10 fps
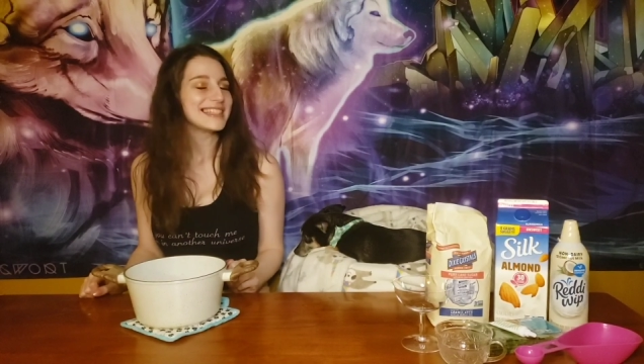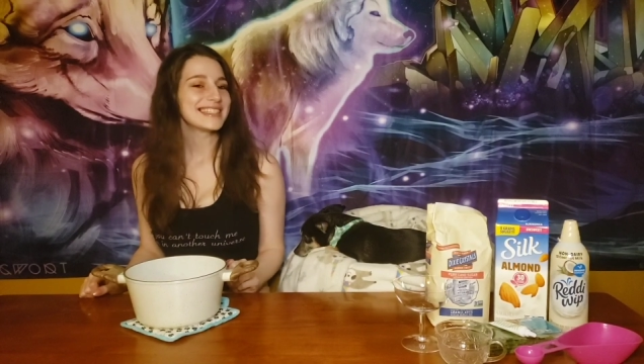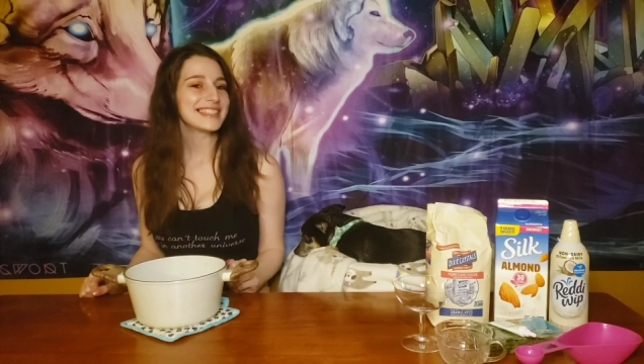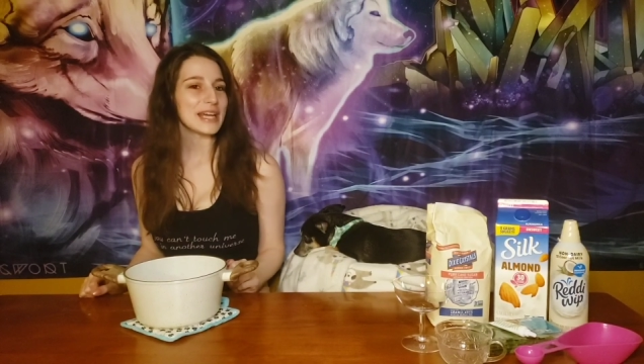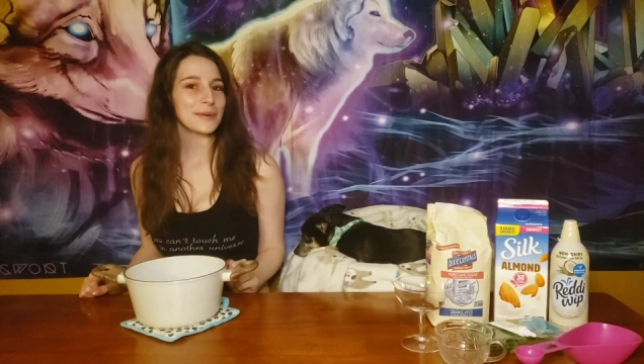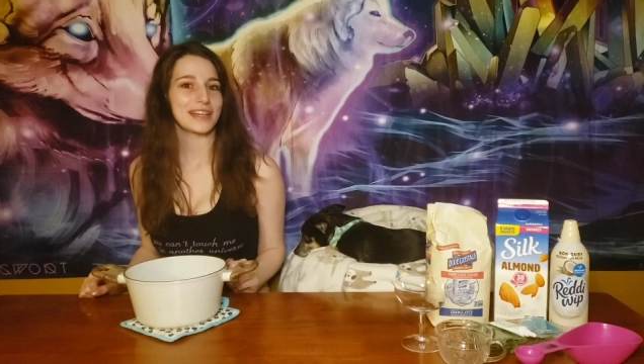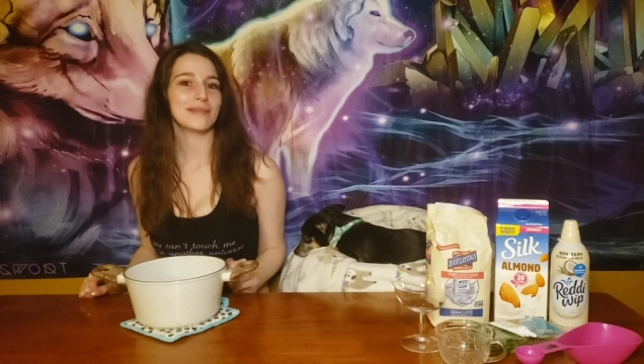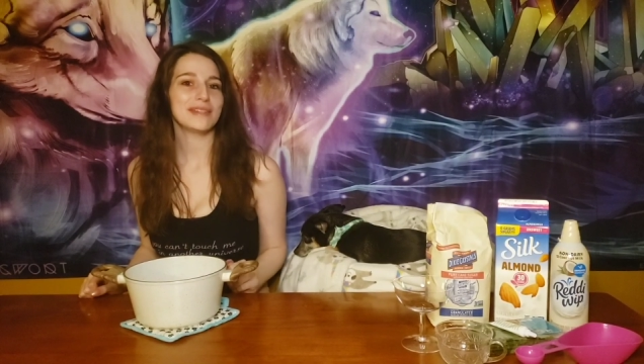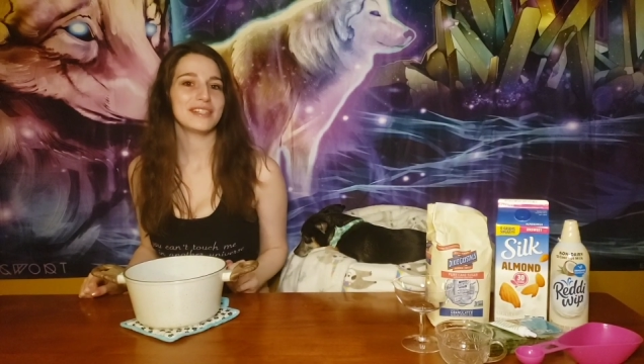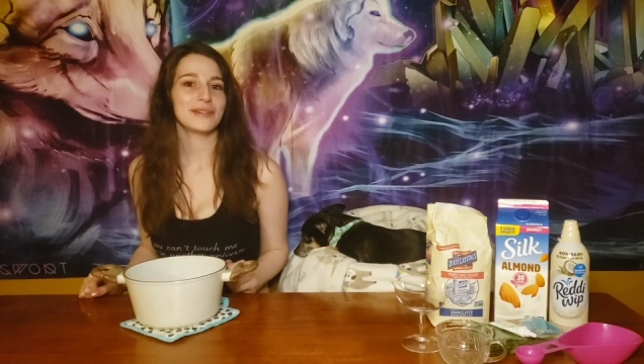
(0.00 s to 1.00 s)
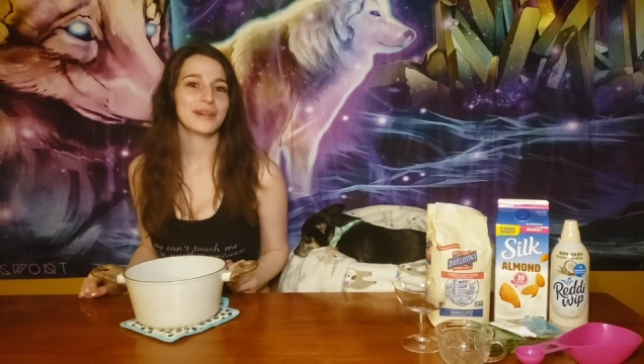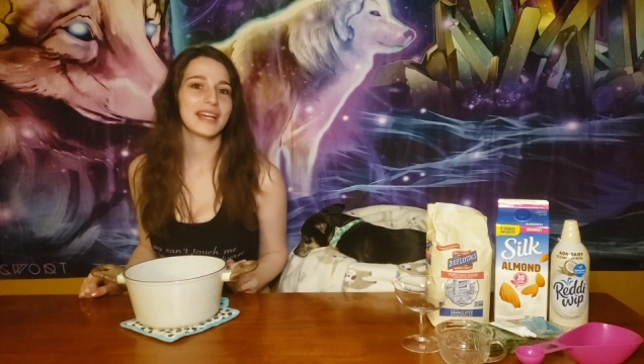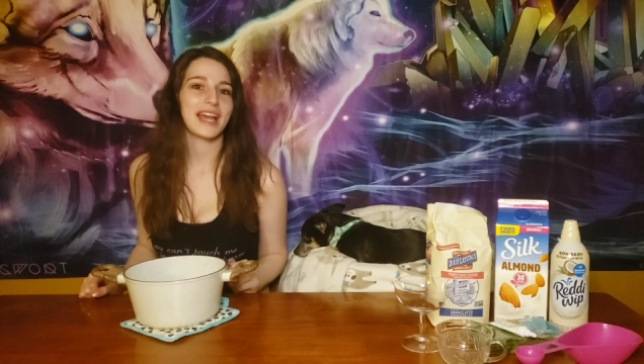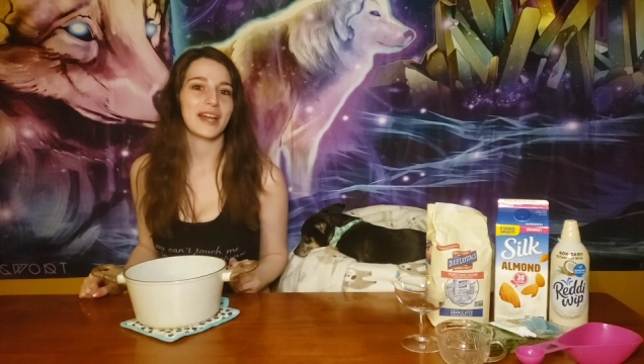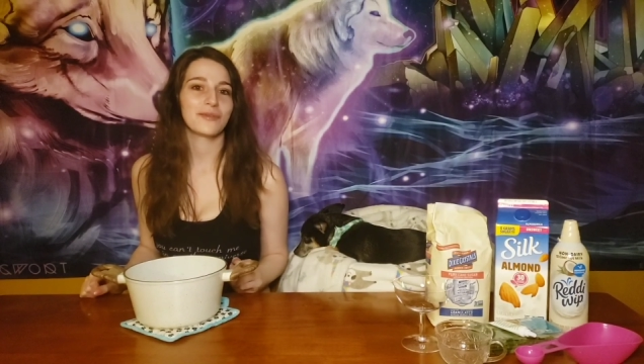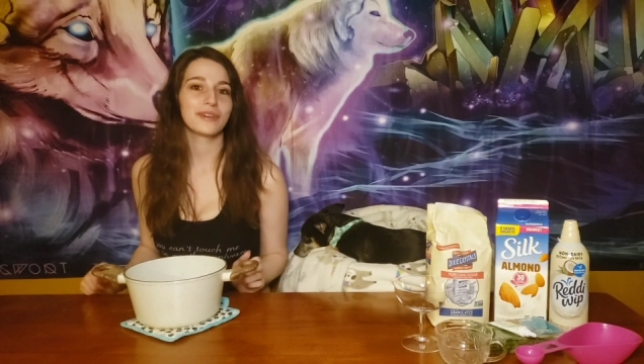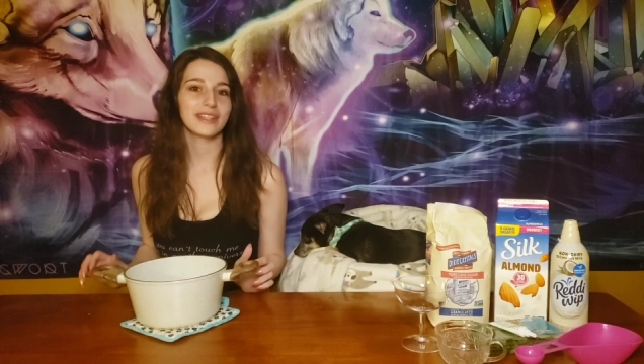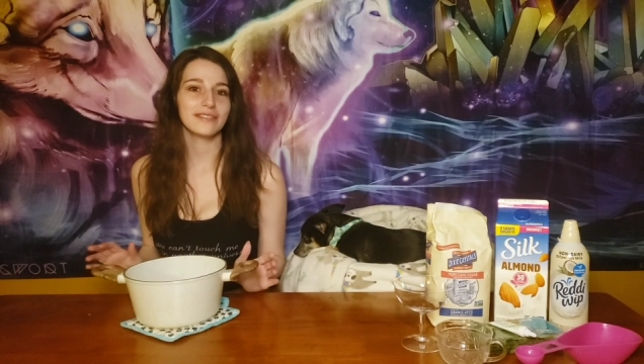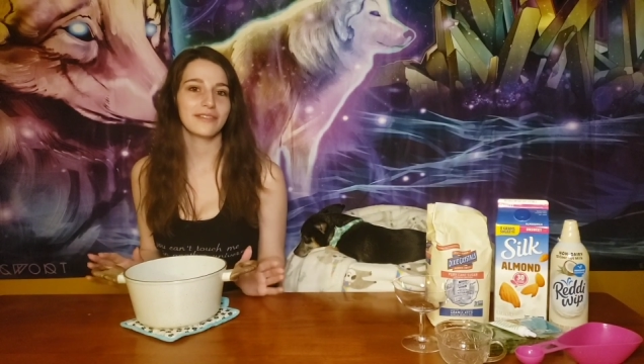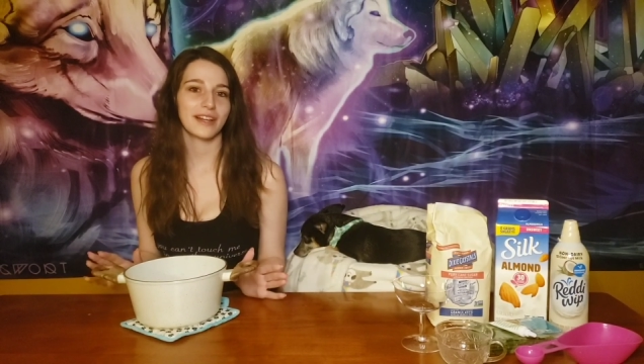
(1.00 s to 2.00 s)
Today we're going to be doing a
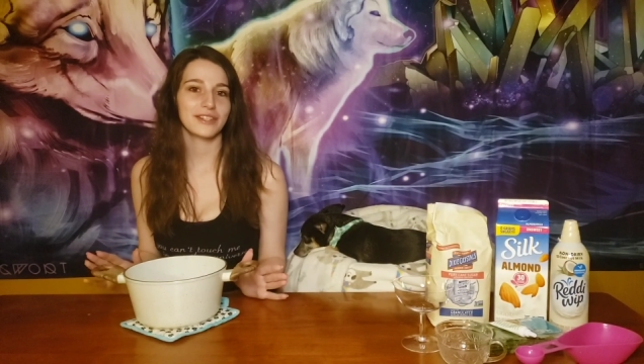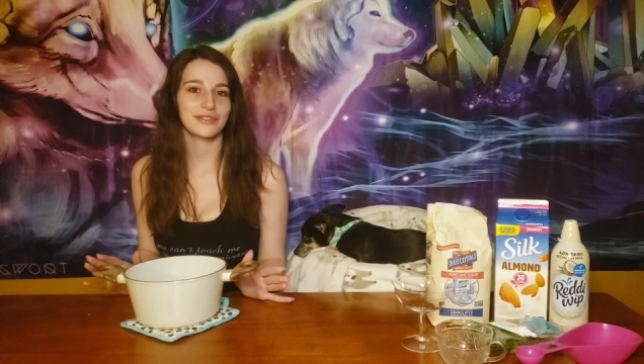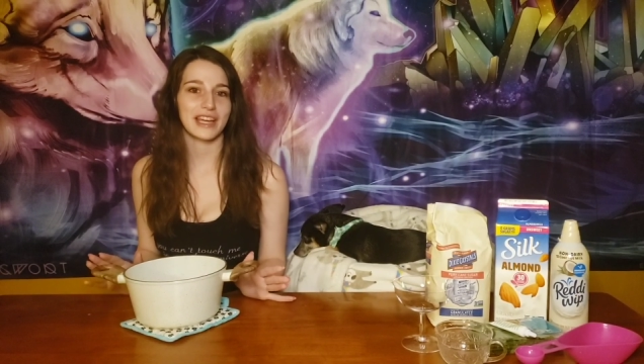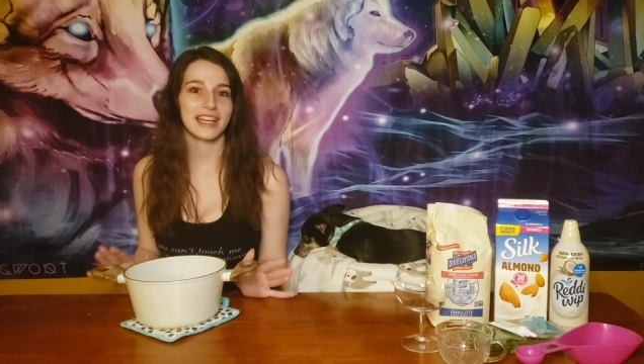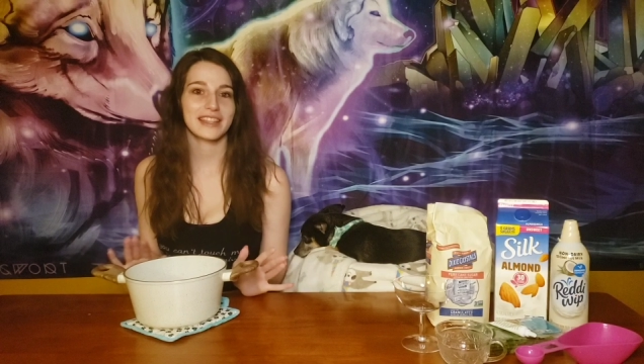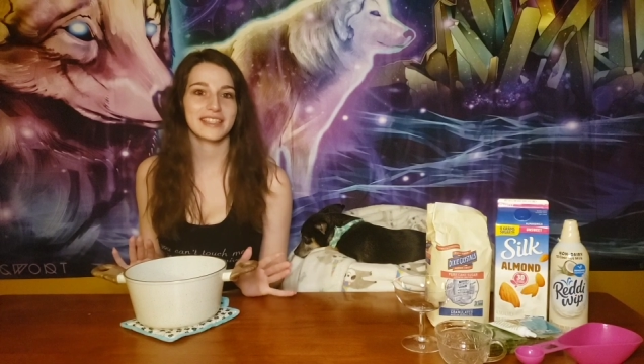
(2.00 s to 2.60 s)
really fun drink.